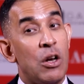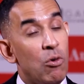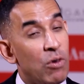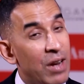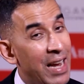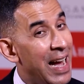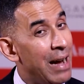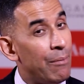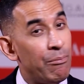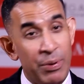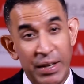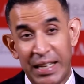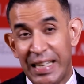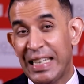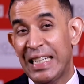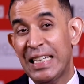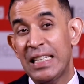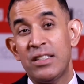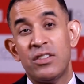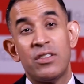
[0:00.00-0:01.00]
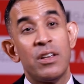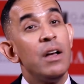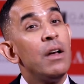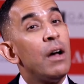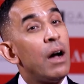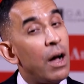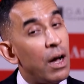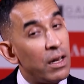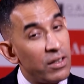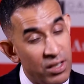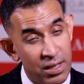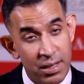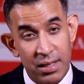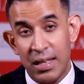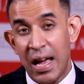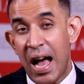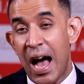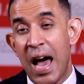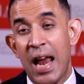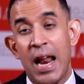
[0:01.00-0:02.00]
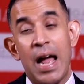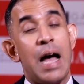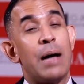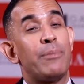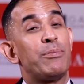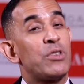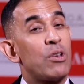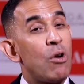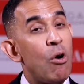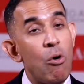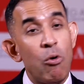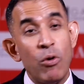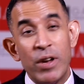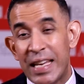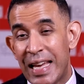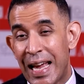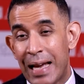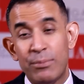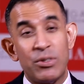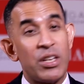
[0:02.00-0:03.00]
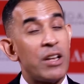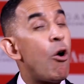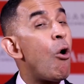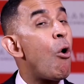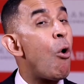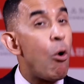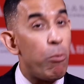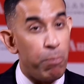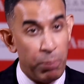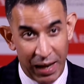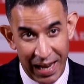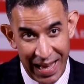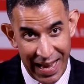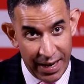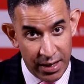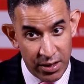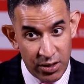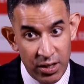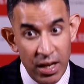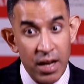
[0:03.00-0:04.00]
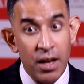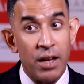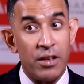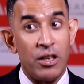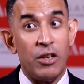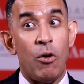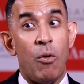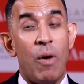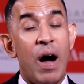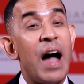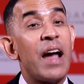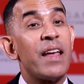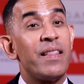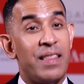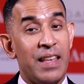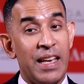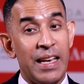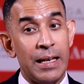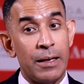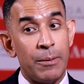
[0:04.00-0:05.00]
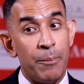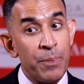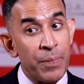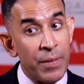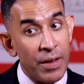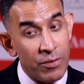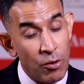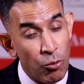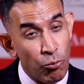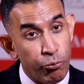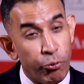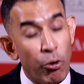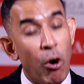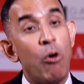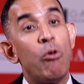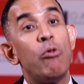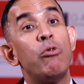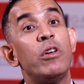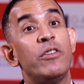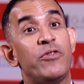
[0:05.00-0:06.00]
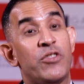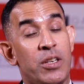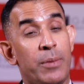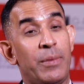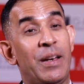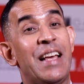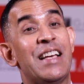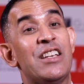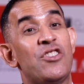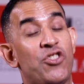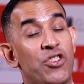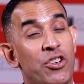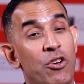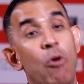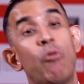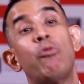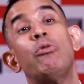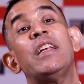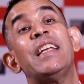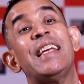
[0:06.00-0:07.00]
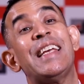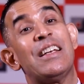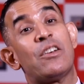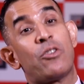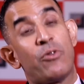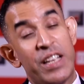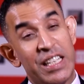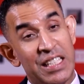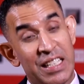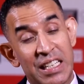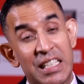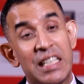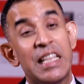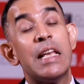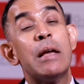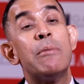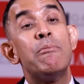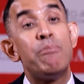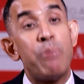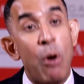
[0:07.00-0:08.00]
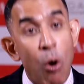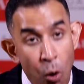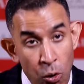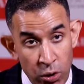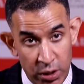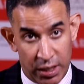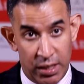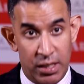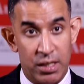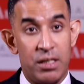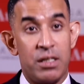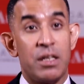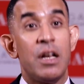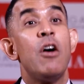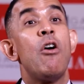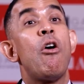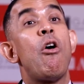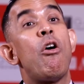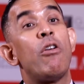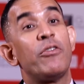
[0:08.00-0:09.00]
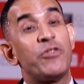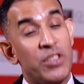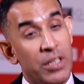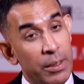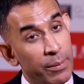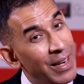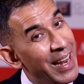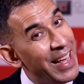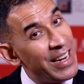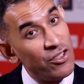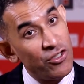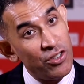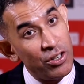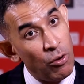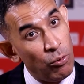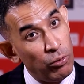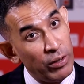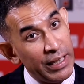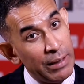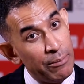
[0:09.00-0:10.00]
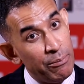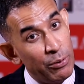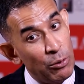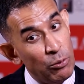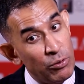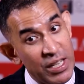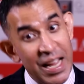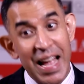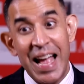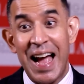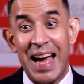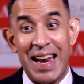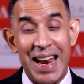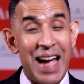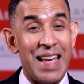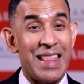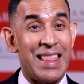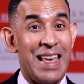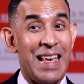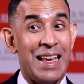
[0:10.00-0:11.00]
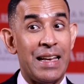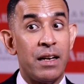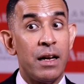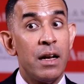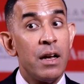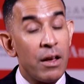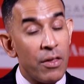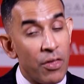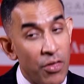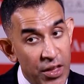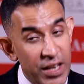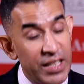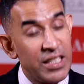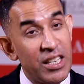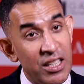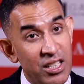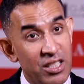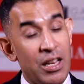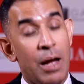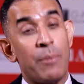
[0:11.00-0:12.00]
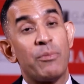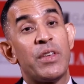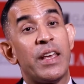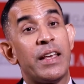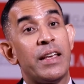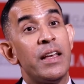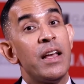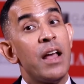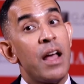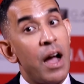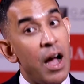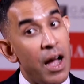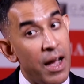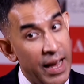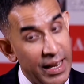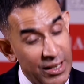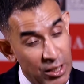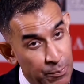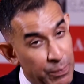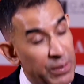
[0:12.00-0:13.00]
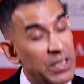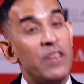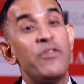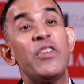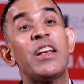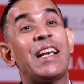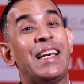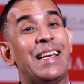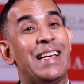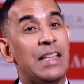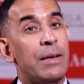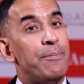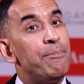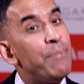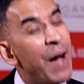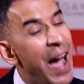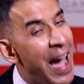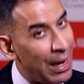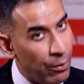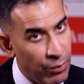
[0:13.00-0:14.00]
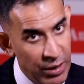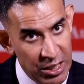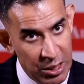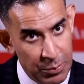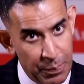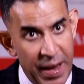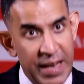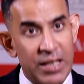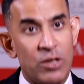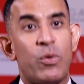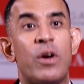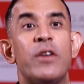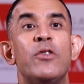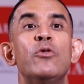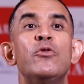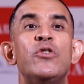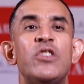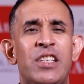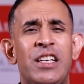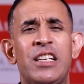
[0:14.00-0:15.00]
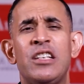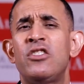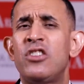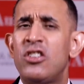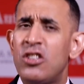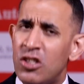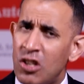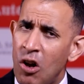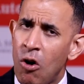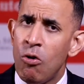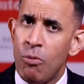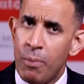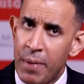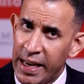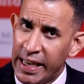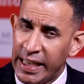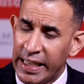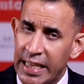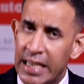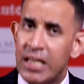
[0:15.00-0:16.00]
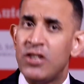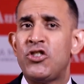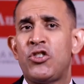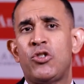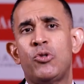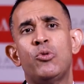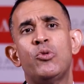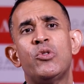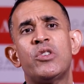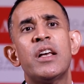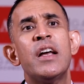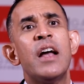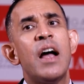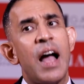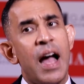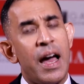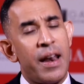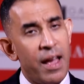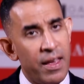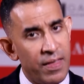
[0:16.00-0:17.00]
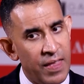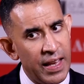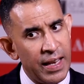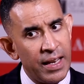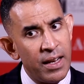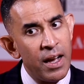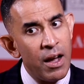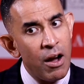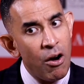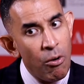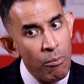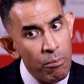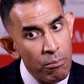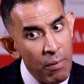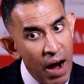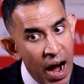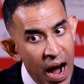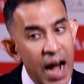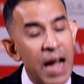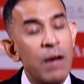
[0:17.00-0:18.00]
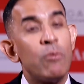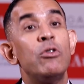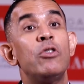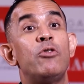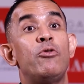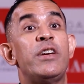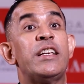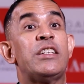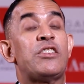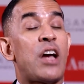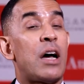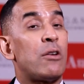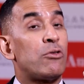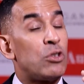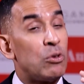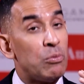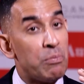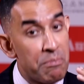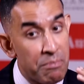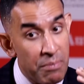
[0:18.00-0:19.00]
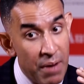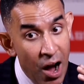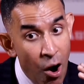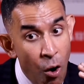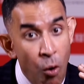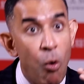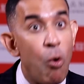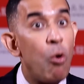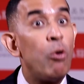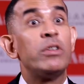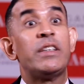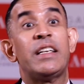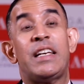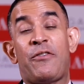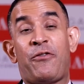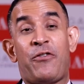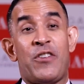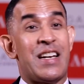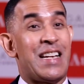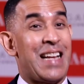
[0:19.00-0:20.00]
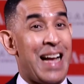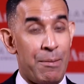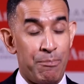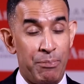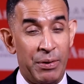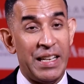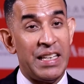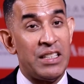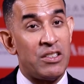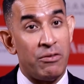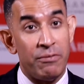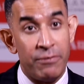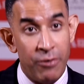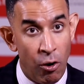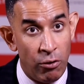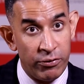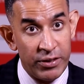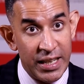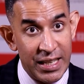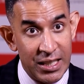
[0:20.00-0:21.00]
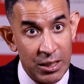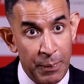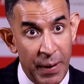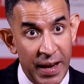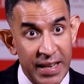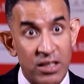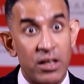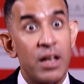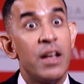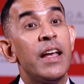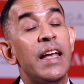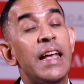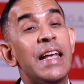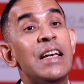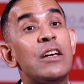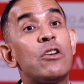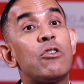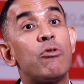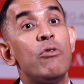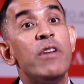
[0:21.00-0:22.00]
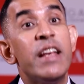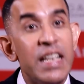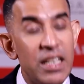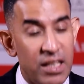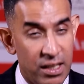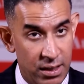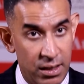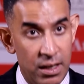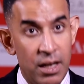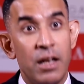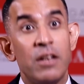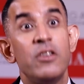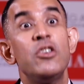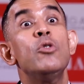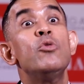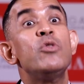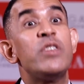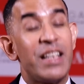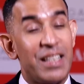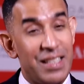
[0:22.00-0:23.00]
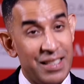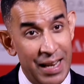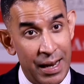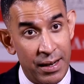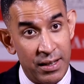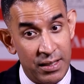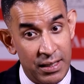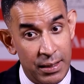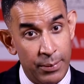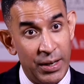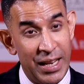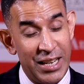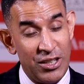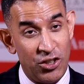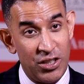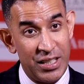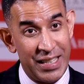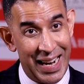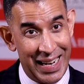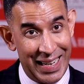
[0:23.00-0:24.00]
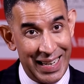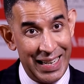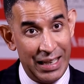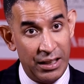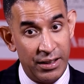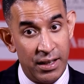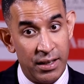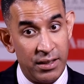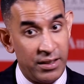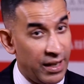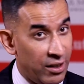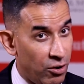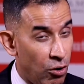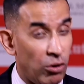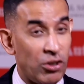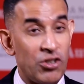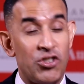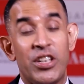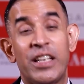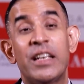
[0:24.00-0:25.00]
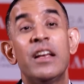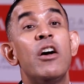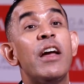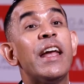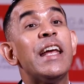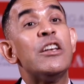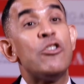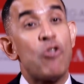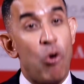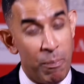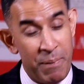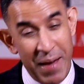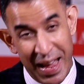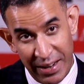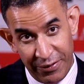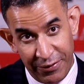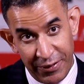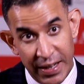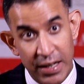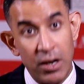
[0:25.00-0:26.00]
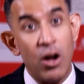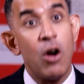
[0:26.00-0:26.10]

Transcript: companies, startups, OEMs, and all players. I think the role of simulation only increases the importance of simulation only input. And I think this is something specifically in the battery space where you've seen so many issues. And I think I would reach out to all the different companies involved in this space. Increase using simulation technology in your benefit.